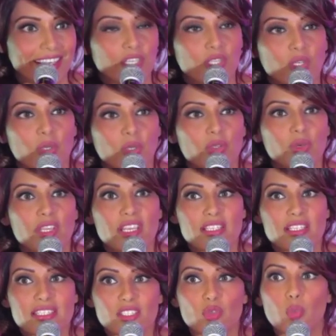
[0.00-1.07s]
You
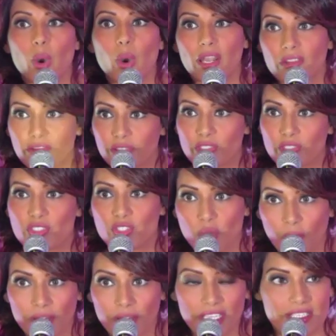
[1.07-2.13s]
hear such wonderful
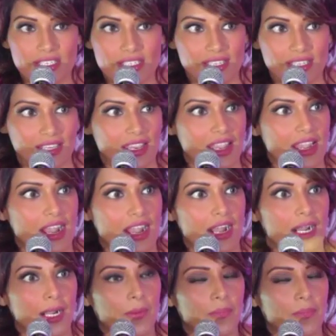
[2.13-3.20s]
stories.
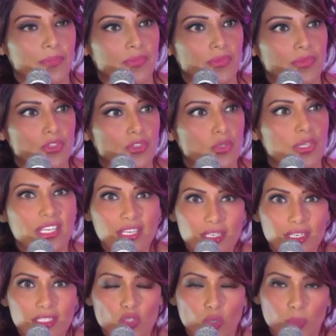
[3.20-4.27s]
You
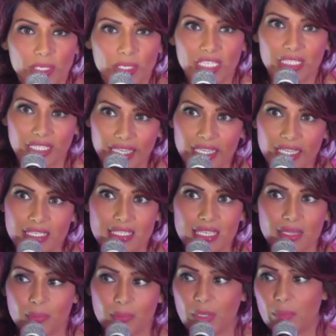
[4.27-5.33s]
hear so many things.
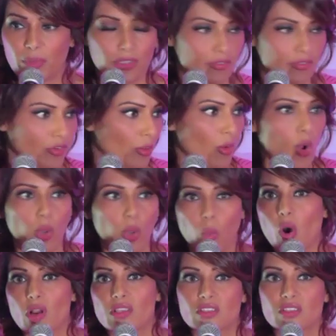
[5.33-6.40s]
There are people from all
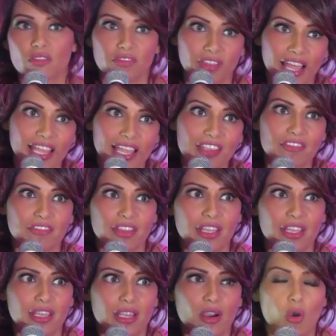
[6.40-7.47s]
walks of life,
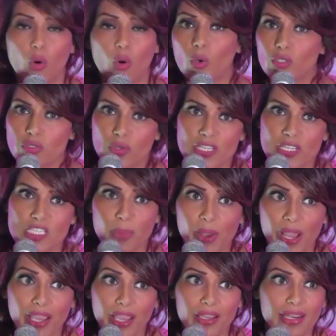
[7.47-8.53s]
also
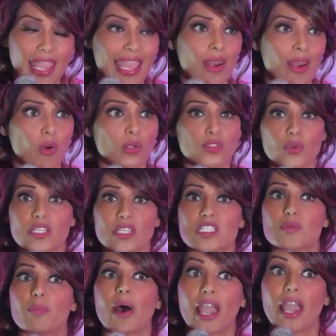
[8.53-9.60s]
inspired and also
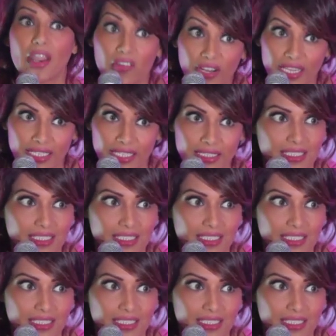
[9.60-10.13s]
inspiring.